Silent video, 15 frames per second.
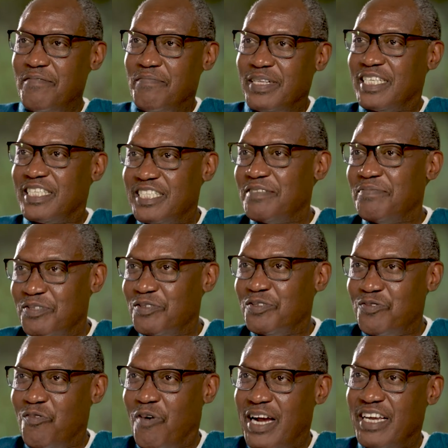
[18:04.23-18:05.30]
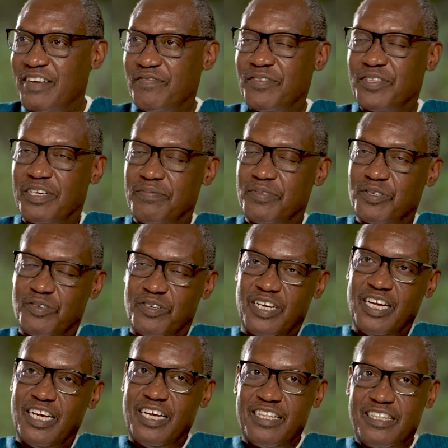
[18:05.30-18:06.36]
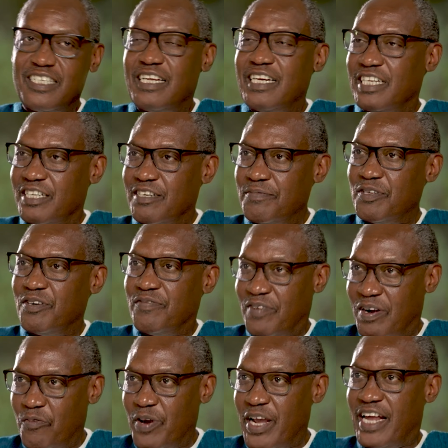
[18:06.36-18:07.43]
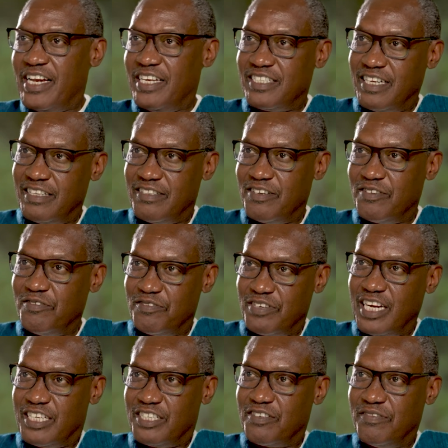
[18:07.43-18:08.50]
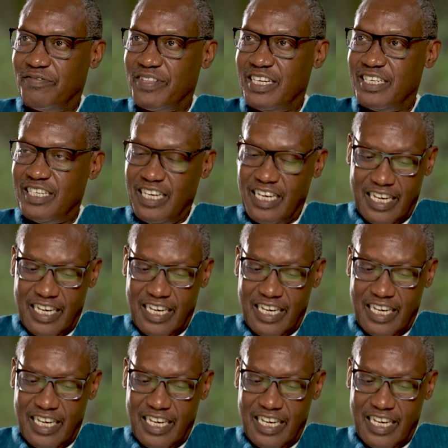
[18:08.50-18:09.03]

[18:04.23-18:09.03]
But the system is not working for them. So there's a little bit of awareness, I think you touched on, that